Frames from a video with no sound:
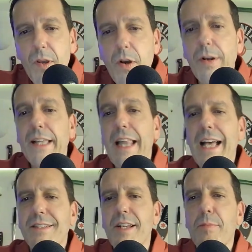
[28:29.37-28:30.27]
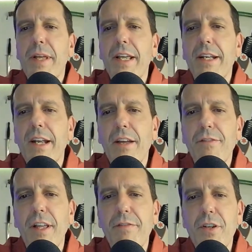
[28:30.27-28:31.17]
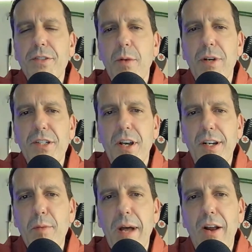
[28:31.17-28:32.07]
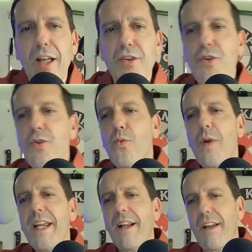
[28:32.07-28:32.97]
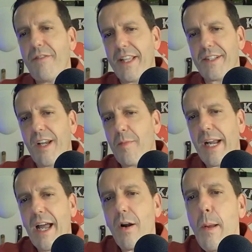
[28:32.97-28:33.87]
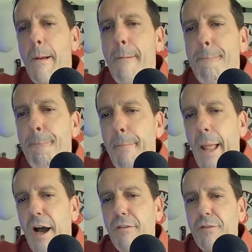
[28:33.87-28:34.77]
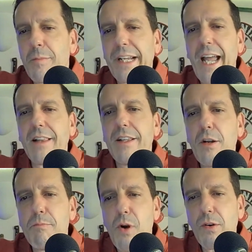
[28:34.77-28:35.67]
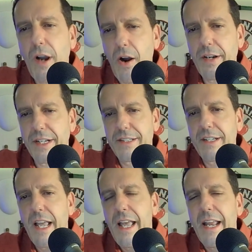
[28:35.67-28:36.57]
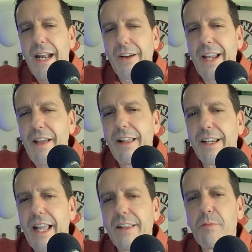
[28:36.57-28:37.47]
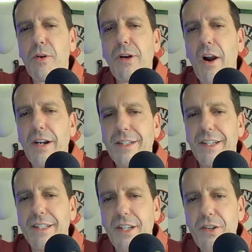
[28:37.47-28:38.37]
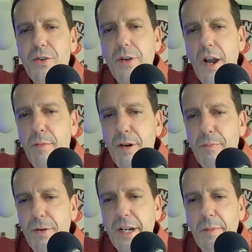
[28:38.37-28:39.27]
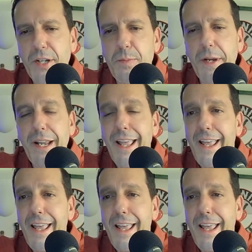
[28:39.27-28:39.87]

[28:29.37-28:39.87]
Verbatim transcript: okay last up in knife life news i want to talk about a new WE knife that's coming out uh, from Kellen Bogardus. Now, Ke- Kellen Bogardus is a newcomer, pretty much, but